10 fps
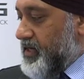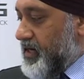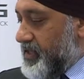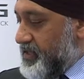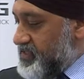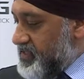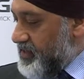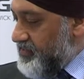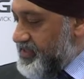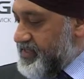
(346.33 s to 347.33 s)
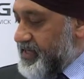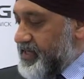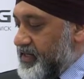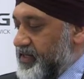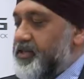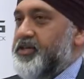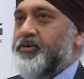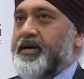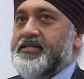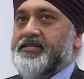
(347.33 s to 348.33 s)
And this survey taken in the
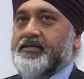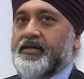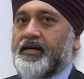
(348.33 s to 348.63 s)
US,